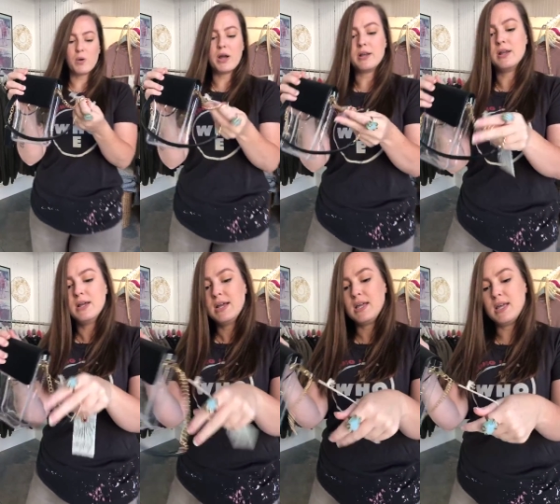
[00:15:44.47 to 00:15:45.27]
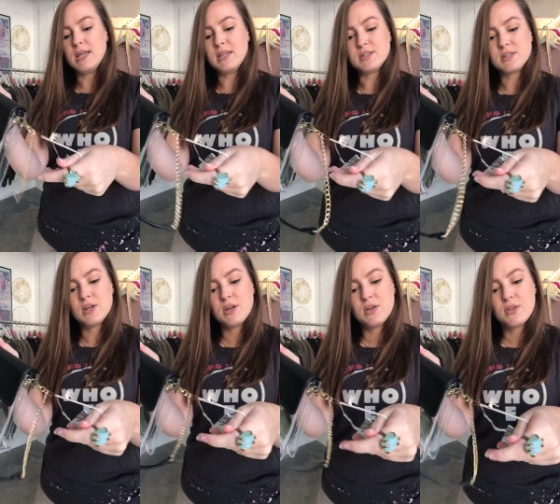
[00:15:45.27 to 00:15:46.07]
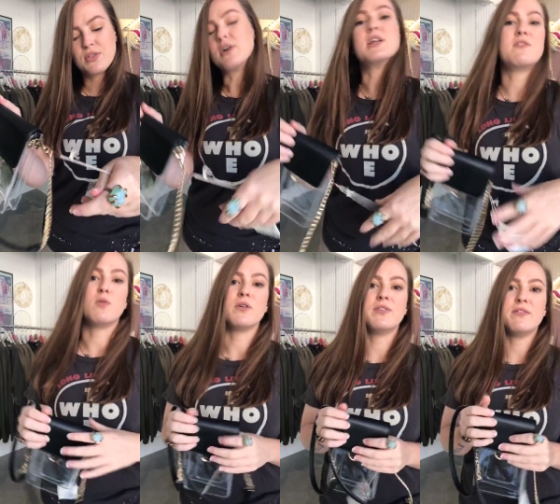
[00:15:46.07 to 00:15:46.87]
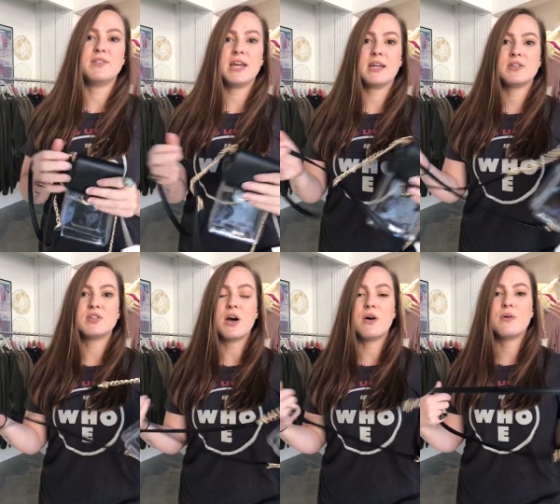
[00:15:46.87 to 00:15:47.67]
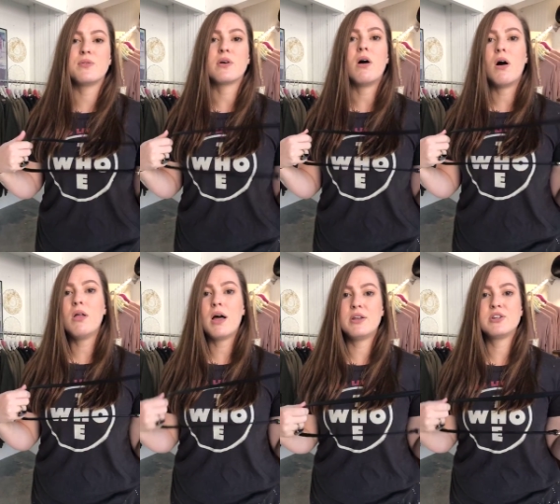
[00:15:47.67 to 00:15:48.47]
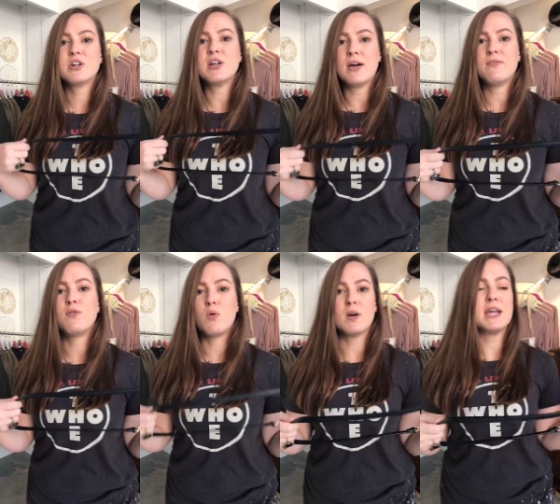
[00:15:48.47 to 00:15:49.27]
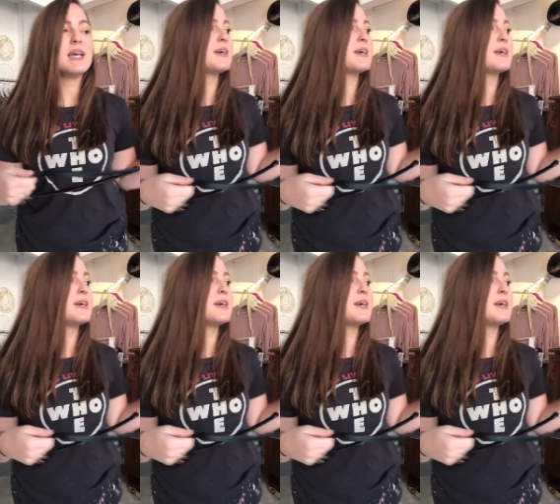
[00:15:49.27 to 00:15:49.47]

one, is Thirty-four fifty. dollars So they're all under 40